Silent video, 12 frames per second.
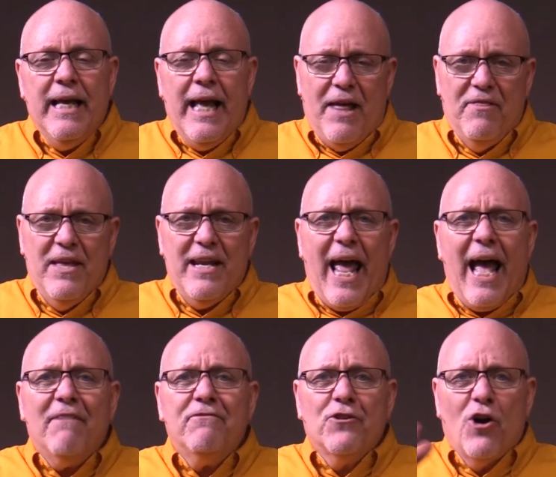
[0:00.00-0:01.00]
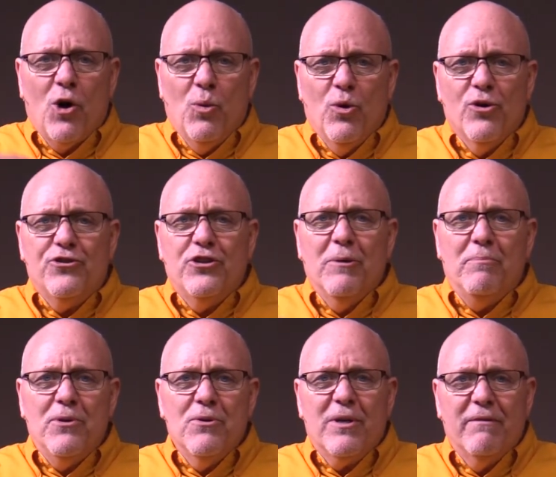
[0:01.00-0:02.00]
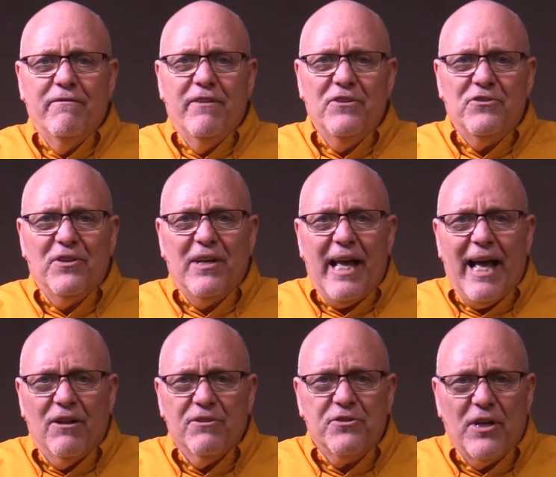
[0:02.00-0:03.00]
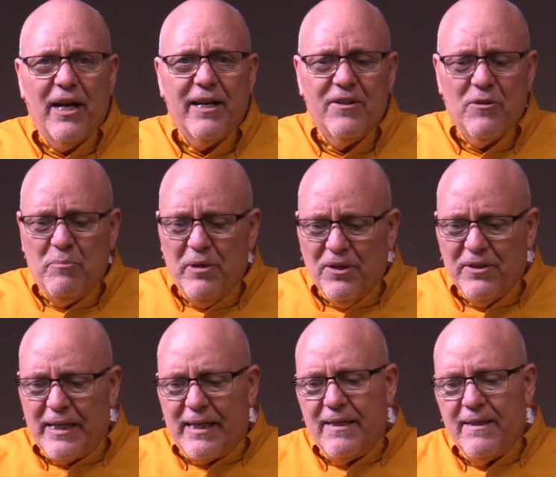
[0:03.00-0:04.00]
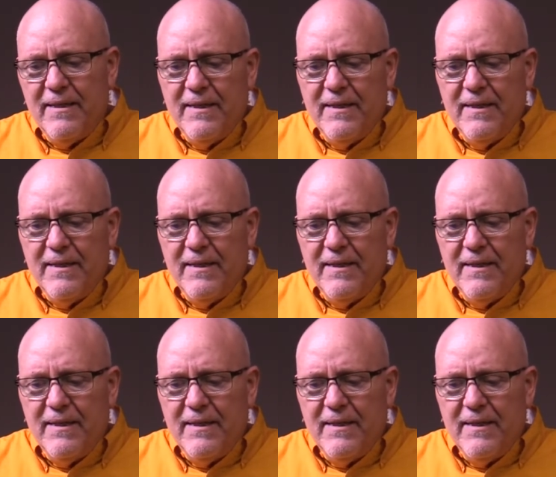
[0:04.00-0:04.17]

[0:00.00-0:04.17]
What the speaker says: And then after our worship, you can visit outside of the building